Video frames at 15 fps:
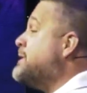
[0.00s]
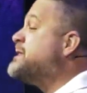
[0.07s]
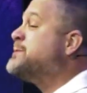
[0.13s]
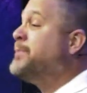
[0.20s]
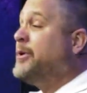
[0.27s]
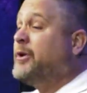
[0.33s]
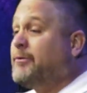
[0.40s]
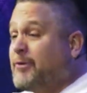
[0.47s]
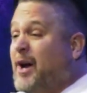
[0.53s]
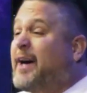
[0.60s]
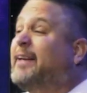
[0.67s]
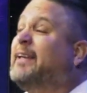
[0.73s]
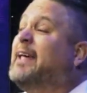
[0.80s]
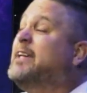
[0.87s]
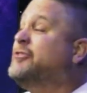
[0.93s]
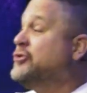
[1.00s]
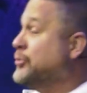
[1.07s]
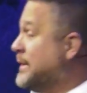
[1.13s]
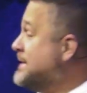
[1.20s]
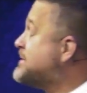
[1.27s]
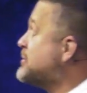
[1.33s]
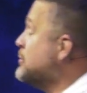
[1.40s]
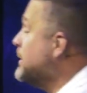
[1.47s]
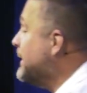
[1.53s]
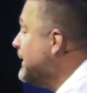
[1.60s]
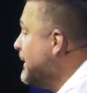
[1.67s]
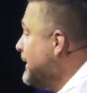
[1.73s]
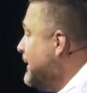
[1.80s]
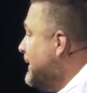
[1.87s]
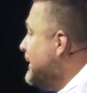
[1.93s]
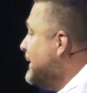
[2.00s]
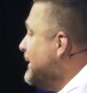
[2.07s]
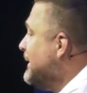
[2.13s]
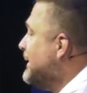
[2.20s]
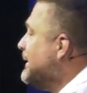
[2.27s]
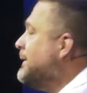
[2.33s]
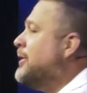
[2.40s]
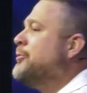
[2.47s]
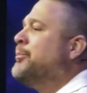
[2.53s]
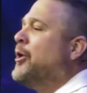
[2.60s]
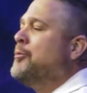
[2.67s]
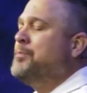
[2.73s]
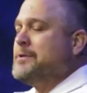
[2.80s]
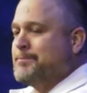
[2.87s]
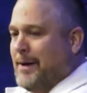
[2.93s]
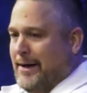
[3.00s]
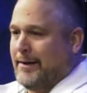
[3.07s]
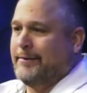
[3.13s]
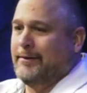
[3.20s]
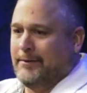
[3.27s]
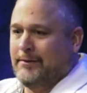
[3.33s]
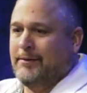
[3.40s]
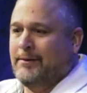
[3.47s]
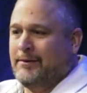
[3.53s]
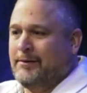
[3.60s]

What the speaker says: it or the Spirit of God led you into it, there's purpose behind it.